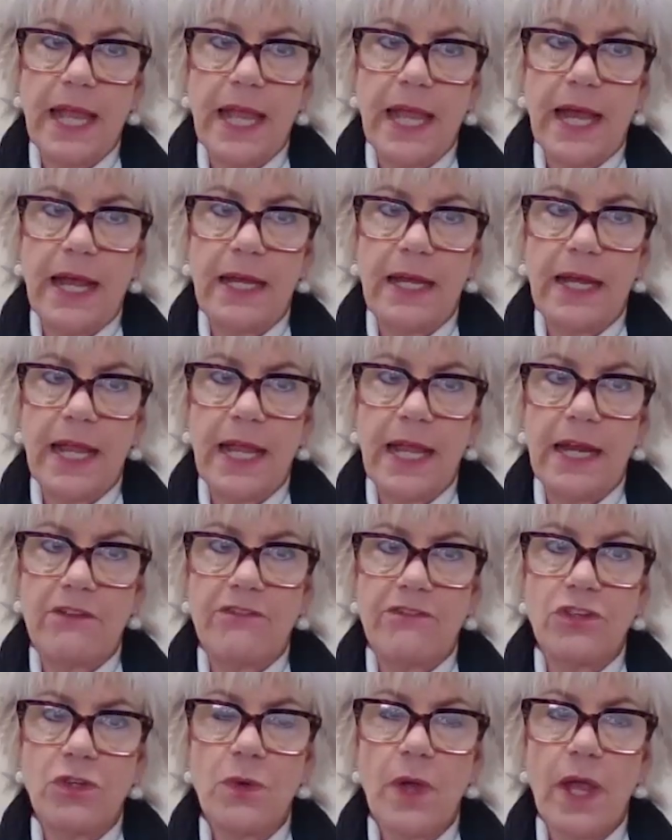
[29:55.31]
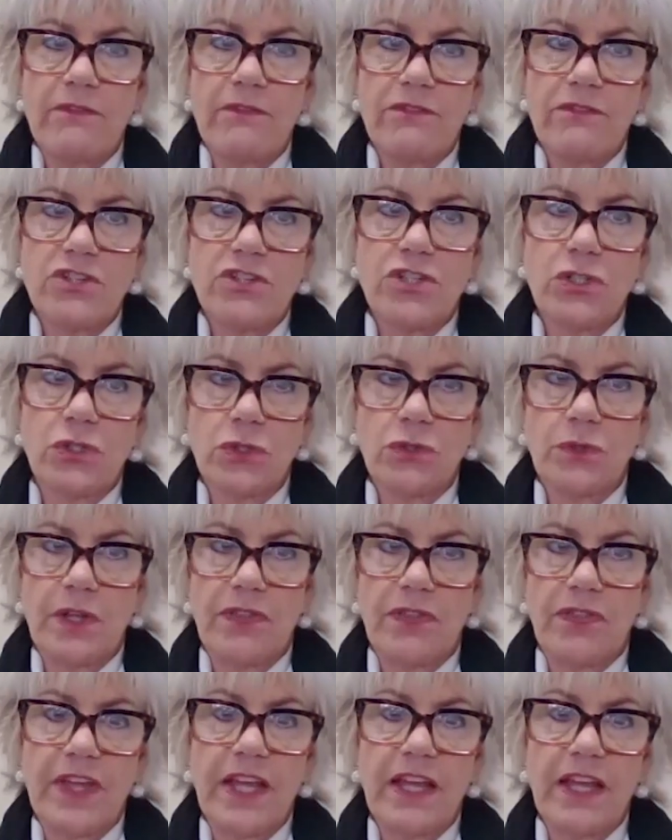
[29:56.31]
And if you have
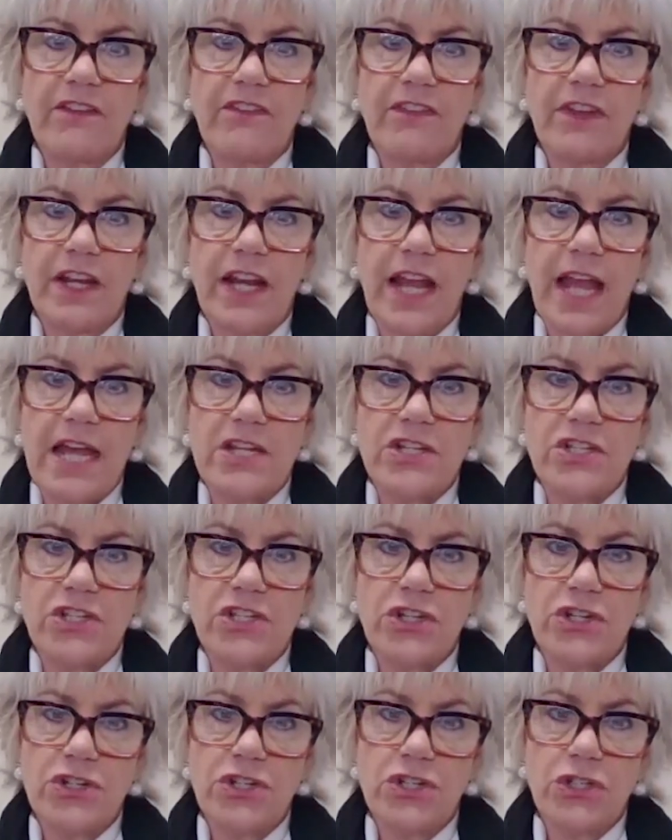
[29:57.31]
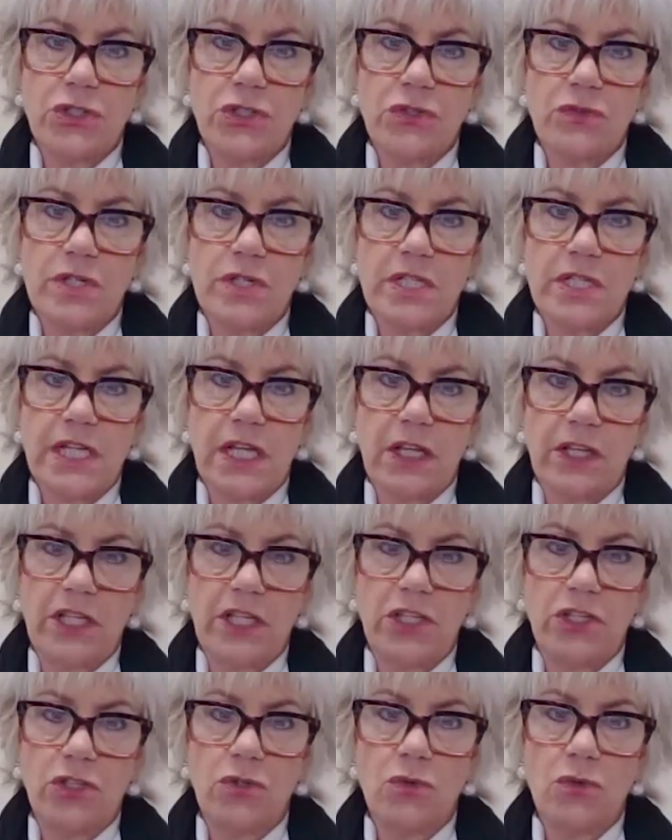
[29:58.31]
children, think of it as your children
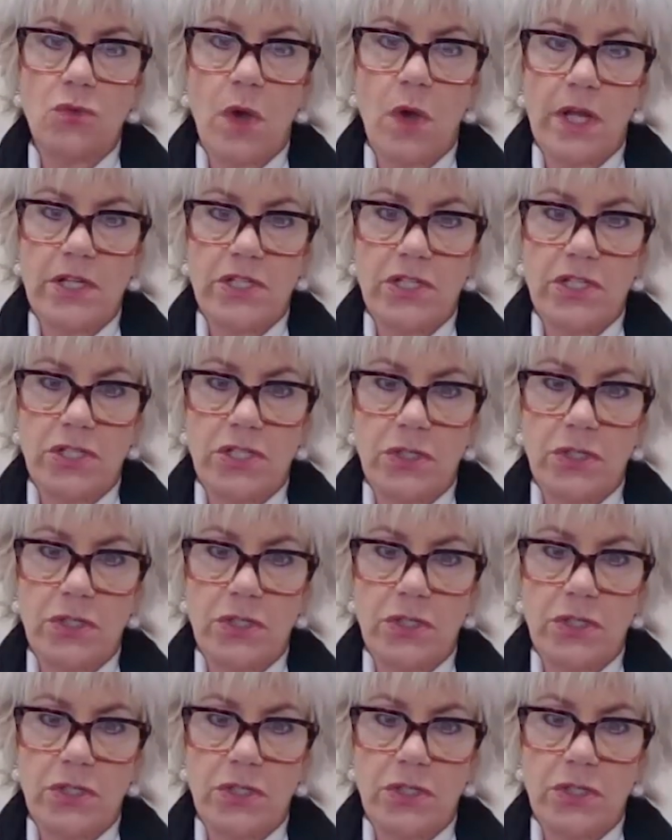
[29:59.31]
telling you what to